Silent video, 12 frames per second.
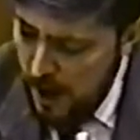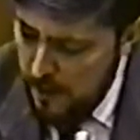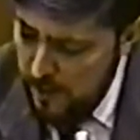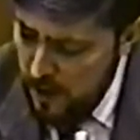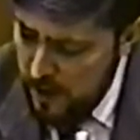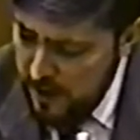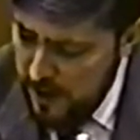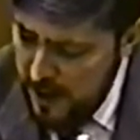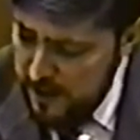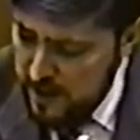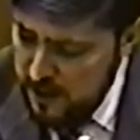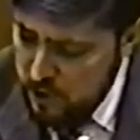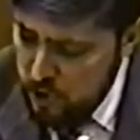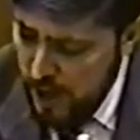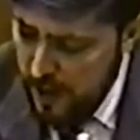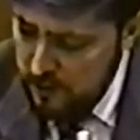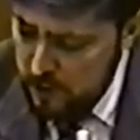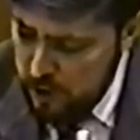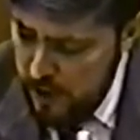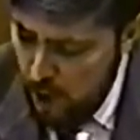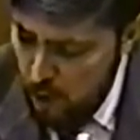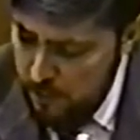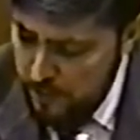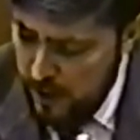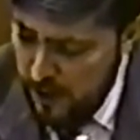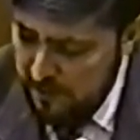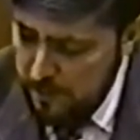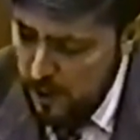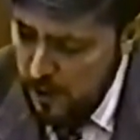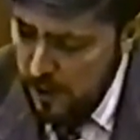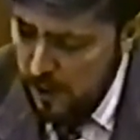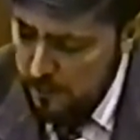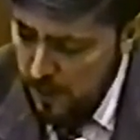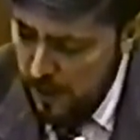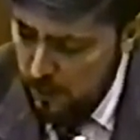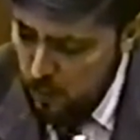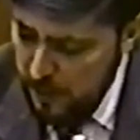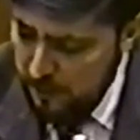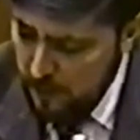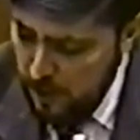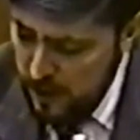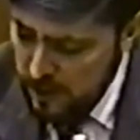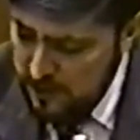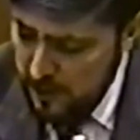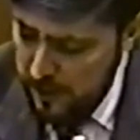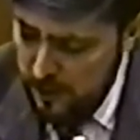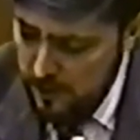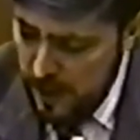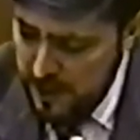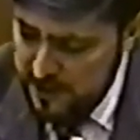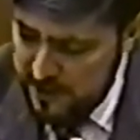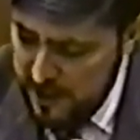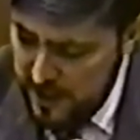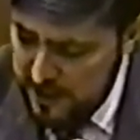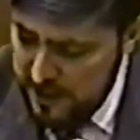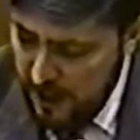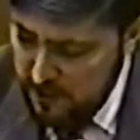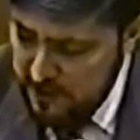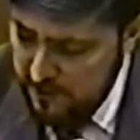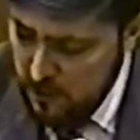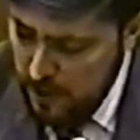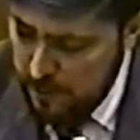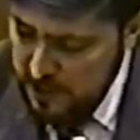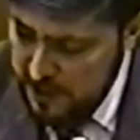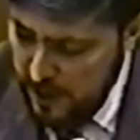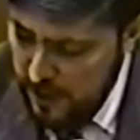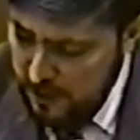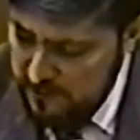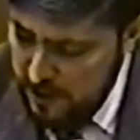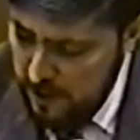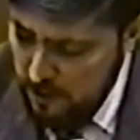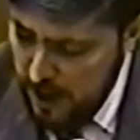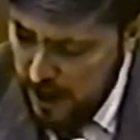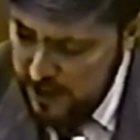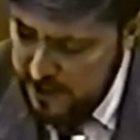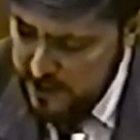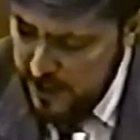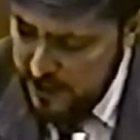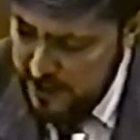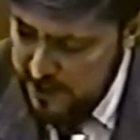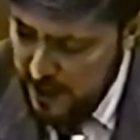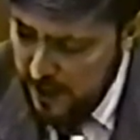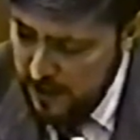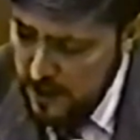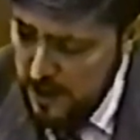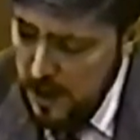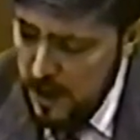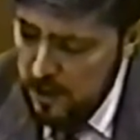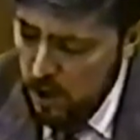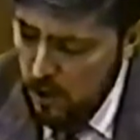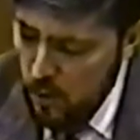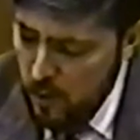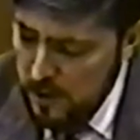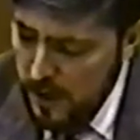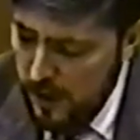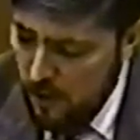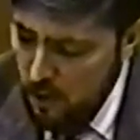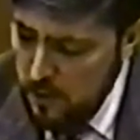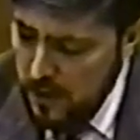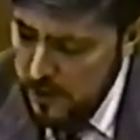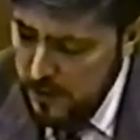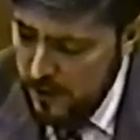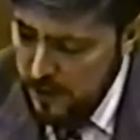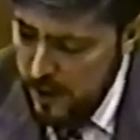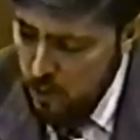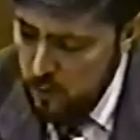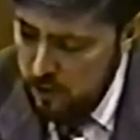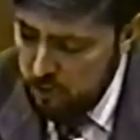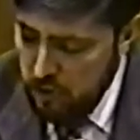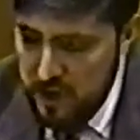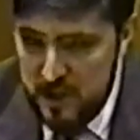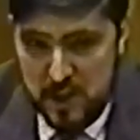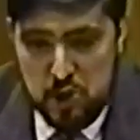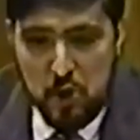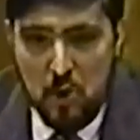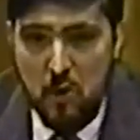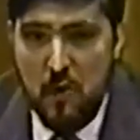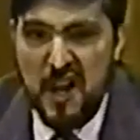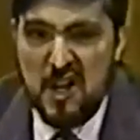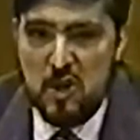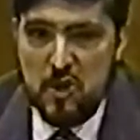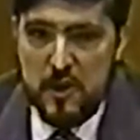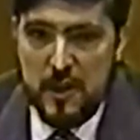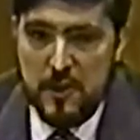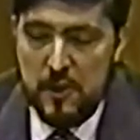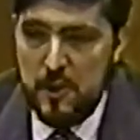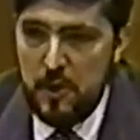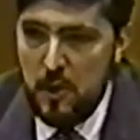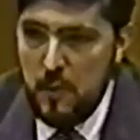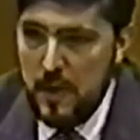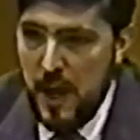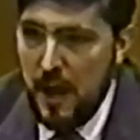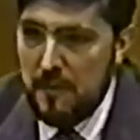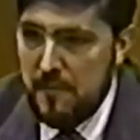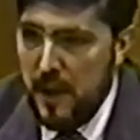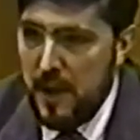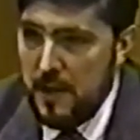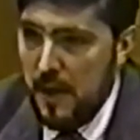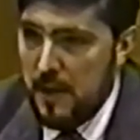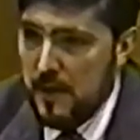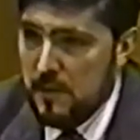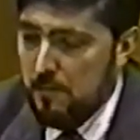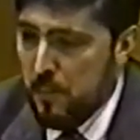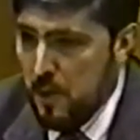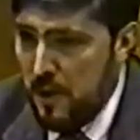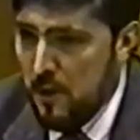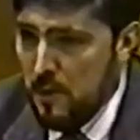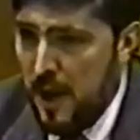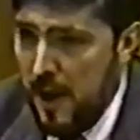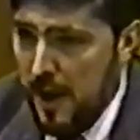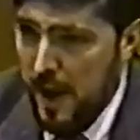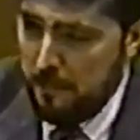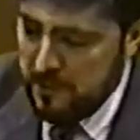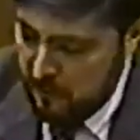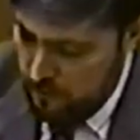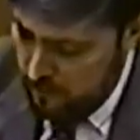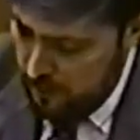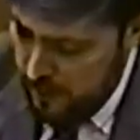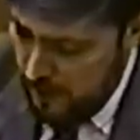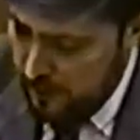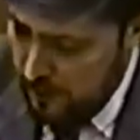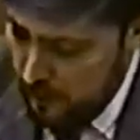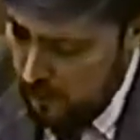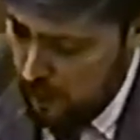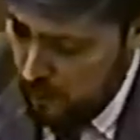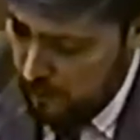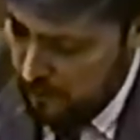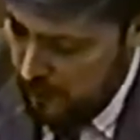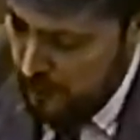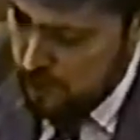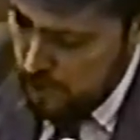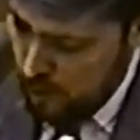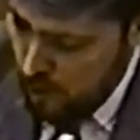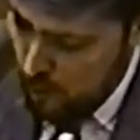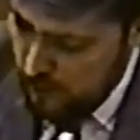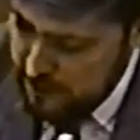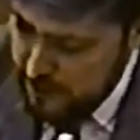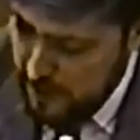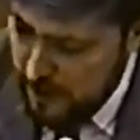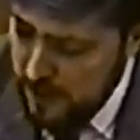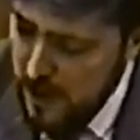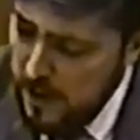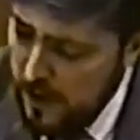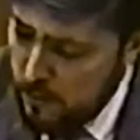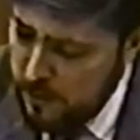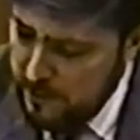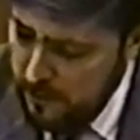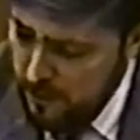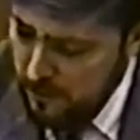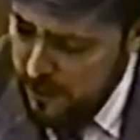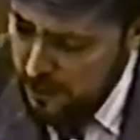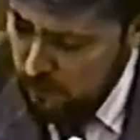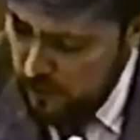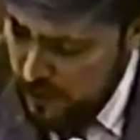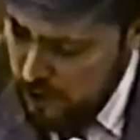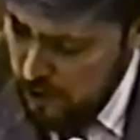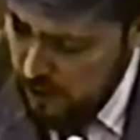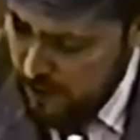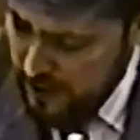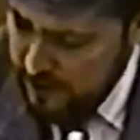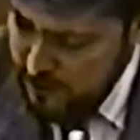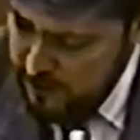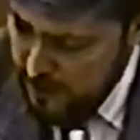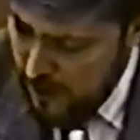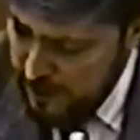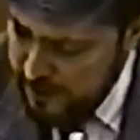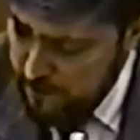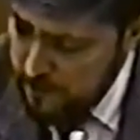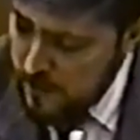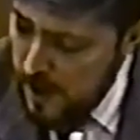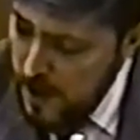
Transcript: American atheists challenged the opening of uh, uh, with prayers the United States House of Representatives and the United States Senate. The court held that they were traditional and could continue in that vein, and that prayer had absolutely nothing to do with religion, the court said. It was merely a traditional exercise.